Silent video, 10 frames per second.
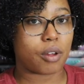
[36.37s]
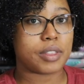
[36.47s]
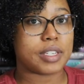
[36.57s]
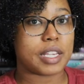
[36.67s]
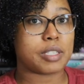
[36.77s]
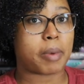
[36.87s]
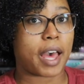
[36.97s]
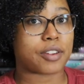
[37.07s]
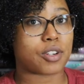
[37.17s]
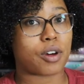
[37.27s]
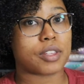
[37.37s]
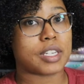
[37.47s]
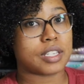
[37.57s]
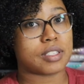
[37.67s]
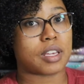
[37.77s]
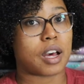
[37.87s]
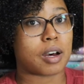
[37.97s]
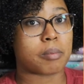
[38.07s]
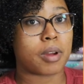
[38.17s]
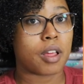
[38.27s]
All the Days Past, All the Days to
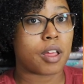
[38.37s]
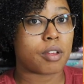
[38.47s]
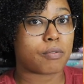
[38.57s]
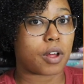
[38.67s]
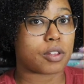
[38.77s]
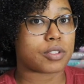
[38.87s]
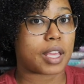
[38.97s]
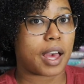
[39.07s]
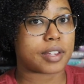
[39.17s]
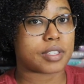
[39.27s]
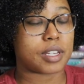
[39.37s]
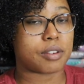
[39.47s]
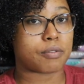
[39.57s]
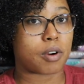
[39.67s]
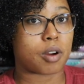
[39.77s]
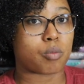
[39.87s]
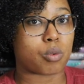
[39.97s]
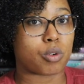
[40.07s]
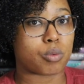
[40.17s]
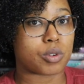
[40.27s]
Come follows Cassie from
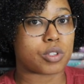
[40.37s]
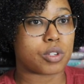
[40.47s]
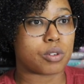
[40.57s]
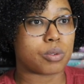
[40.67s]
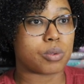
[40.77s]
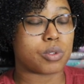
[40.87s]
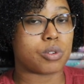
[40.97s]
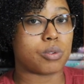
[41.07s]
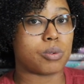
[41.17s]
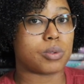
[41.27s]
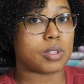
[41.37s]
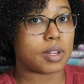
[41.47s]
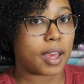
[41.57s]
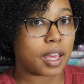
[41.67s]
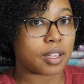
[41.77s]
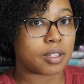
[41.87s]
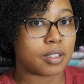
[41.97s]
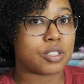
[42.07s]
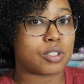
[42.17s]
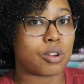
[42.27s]
World War Two to today.
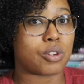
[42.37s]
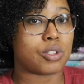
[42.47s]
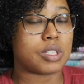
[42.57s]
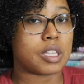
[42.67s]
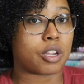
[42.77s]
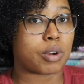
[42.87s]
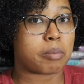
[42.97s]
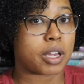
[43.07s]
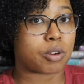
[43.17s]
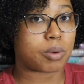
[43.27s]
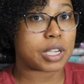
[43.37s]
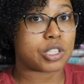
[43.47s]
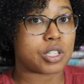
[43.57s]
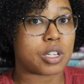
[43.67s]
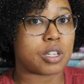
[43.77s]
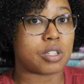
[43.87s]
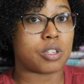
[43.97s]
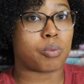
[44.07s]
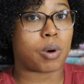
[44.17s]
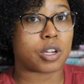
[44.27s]
So you see the Great Migration,
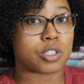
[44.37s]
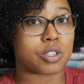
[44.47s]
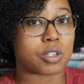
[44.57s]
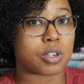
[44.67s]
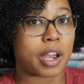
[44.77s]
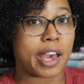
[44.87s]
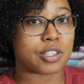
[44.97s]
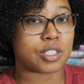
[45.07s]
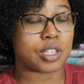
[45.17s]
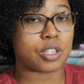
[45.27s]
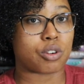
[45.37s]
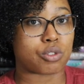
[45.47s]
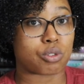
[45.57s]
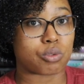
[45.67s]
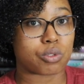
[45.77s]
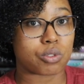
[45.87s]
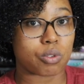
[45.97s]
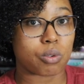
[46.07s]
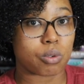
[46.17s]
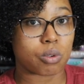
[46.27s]
you watch her as she goes through
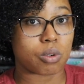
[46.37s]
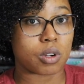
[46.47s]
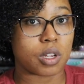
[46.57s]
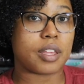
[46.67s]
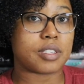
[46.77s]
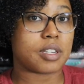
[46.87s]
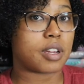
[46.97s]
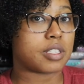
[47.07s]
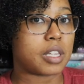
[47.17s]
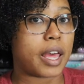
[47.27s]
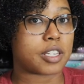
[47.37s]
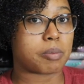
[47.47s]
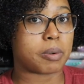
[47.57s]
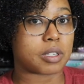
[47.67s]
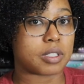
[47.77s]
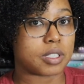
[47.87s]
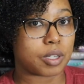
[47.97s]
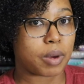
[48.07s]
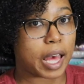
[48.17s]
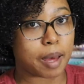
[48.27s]
school. It's a nice last book to
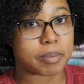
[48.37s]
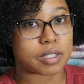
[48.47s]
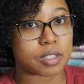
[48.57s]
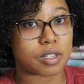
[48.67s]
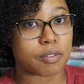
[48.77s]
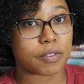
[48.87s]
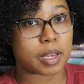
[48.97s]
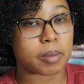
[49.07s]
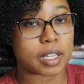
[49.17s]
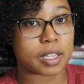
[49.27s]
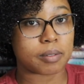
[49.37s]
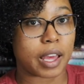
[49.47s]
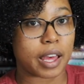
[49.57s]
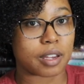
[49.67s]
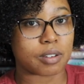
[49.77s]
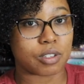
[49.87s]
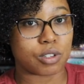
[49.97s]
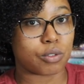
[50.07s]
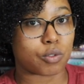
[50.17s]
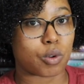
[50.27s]
see what happens to the family that
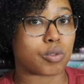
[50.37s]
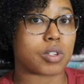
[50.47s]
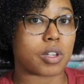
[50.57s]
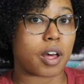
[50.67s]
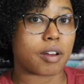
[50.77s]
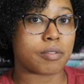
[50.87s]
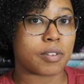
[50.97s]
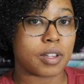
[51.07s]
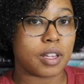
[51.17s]
you've grown to love.